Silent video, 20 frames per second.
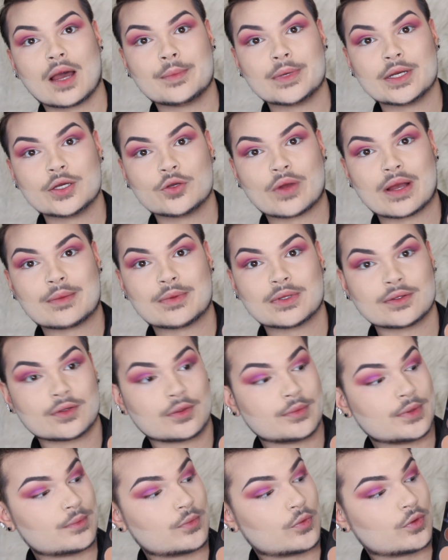I'm going to grab a
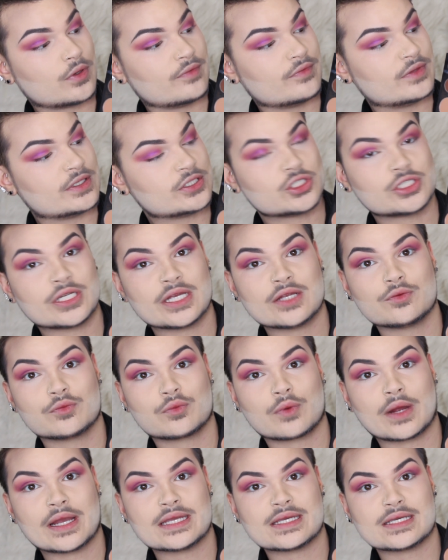little bit more of the shade
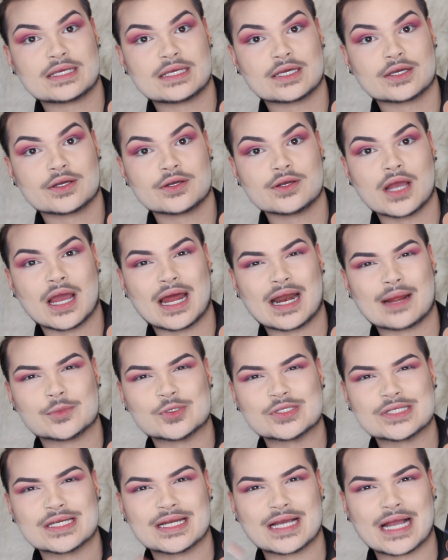right here, and I'm
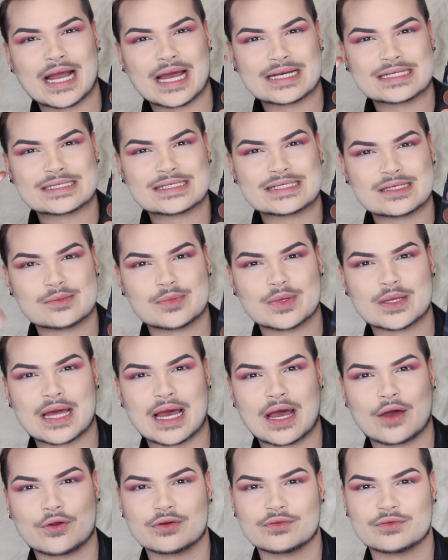just going to kind of deepen the
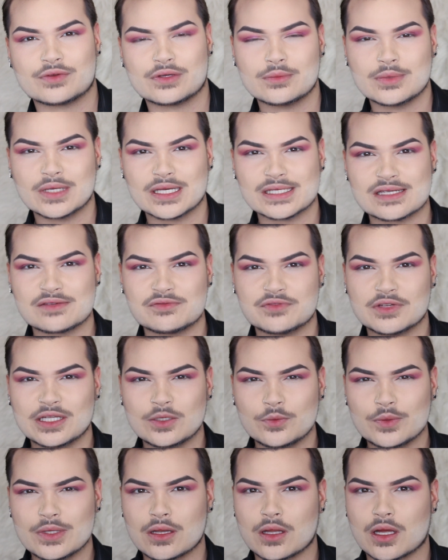outer V because I feel
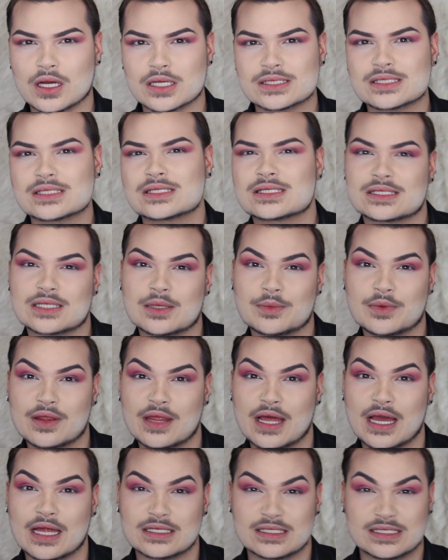like we lost some of
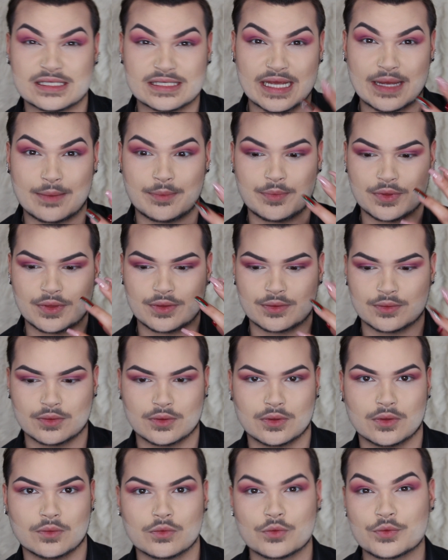that depth
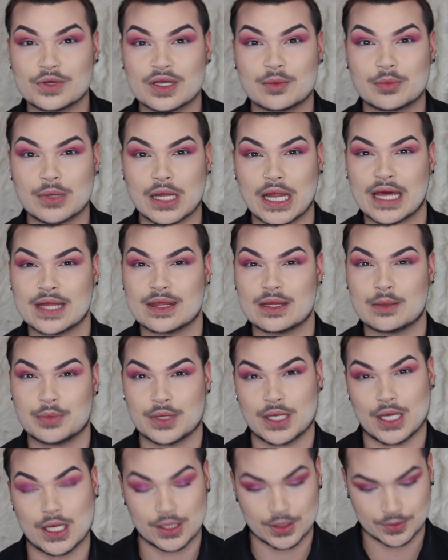when we applied the
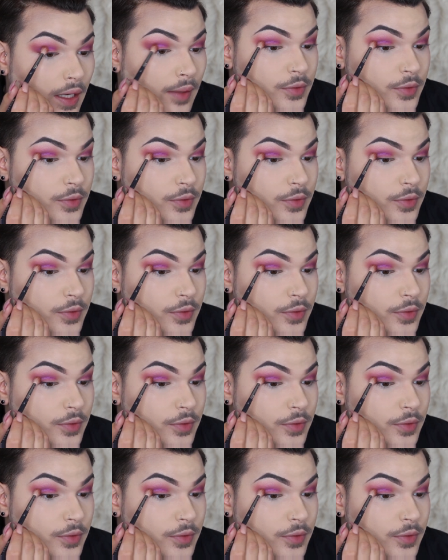pink.